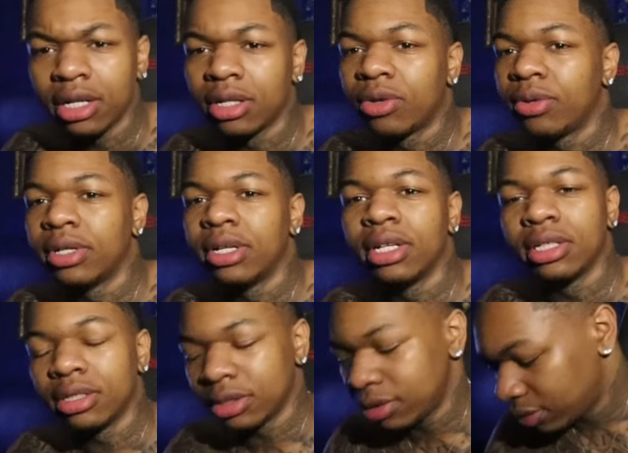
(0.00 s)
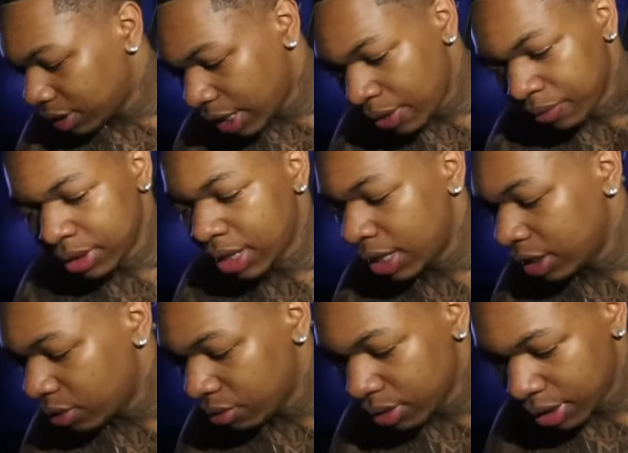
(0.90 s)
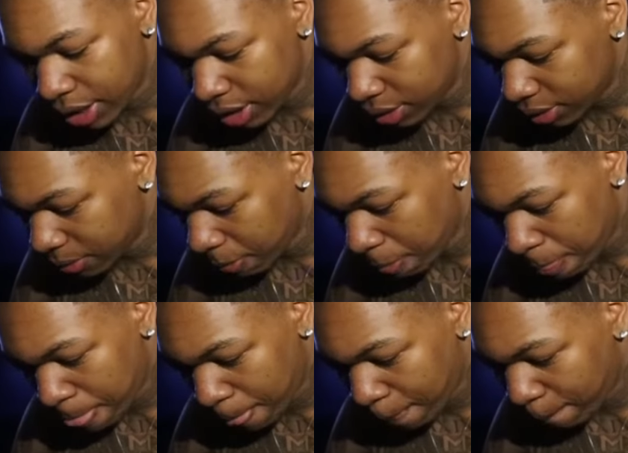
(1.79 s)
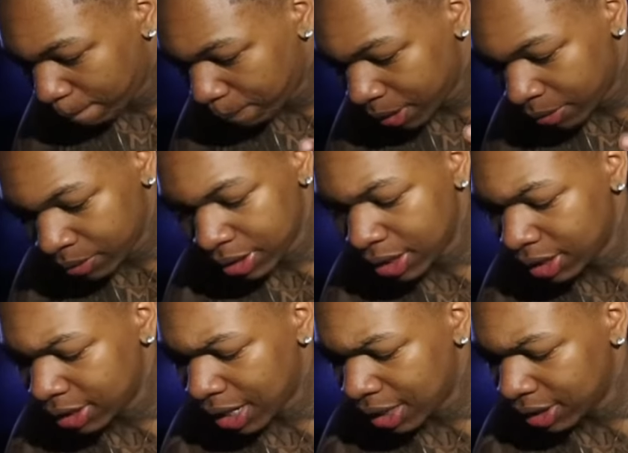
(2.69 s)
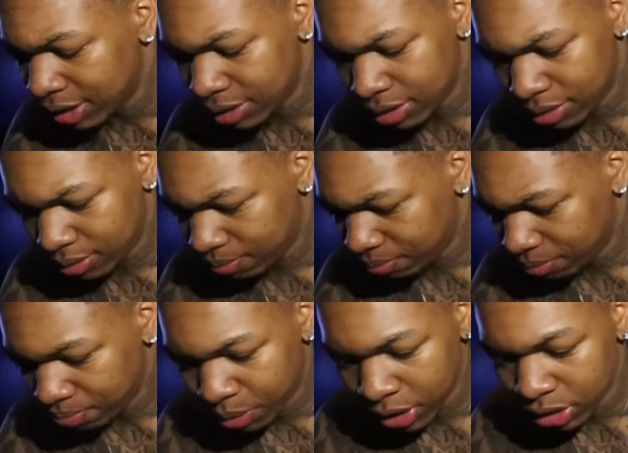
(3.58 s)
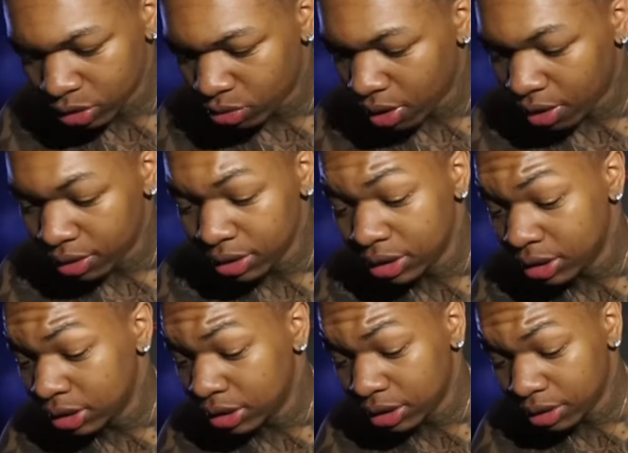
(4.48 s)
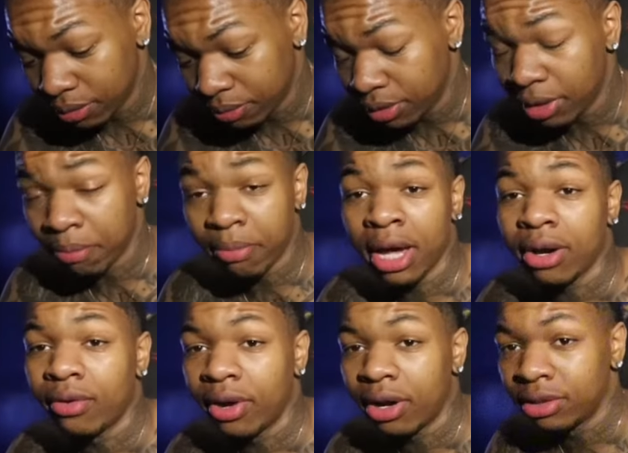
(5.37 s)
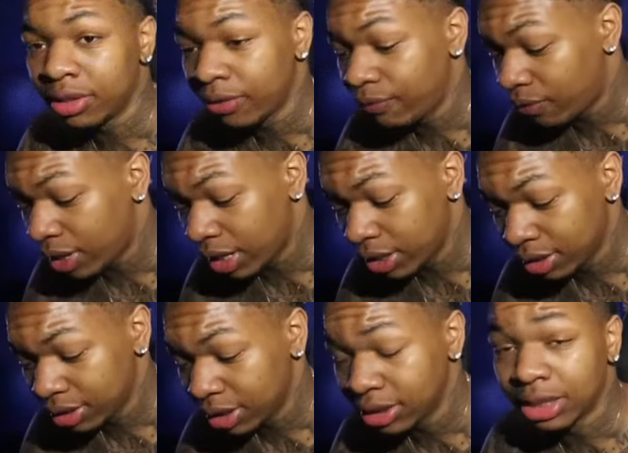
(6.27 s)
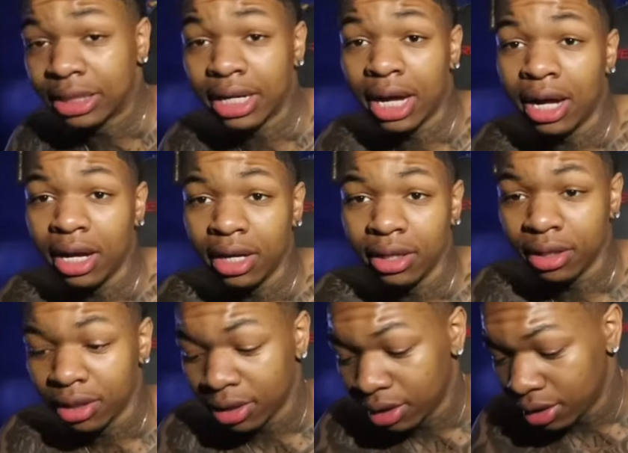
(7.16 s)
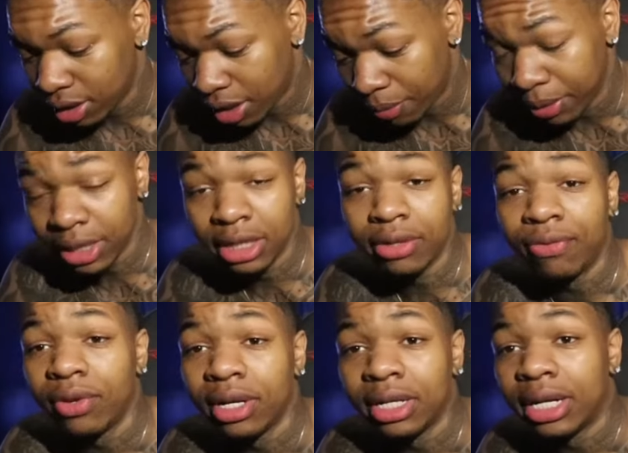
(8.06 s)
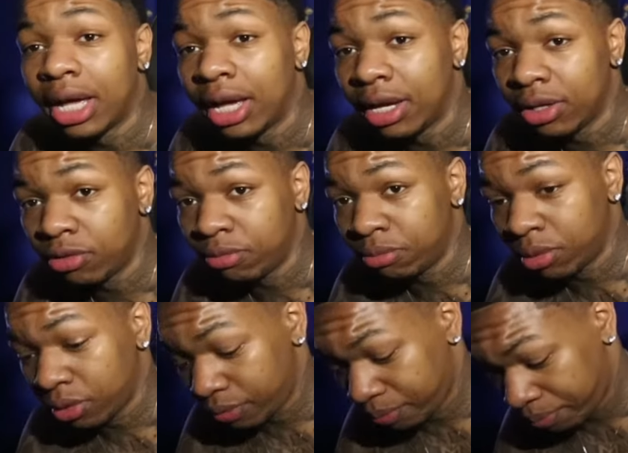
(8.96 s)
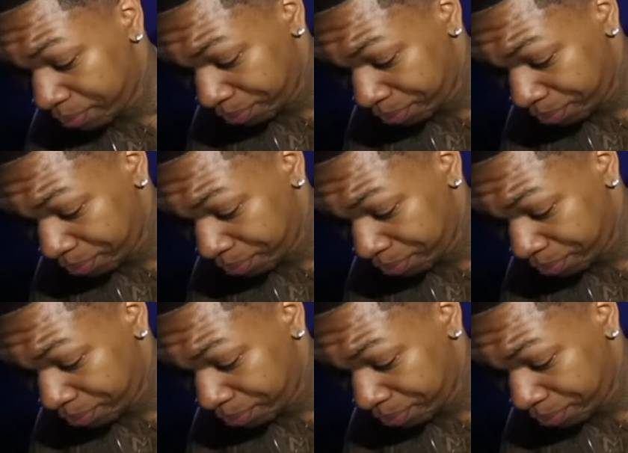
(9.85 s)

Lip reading: color coordinated. Everything go together. Everything nice. Picture quality good. The background look fire. This is a 9. I'm gonna get this fit a 9 on, bro.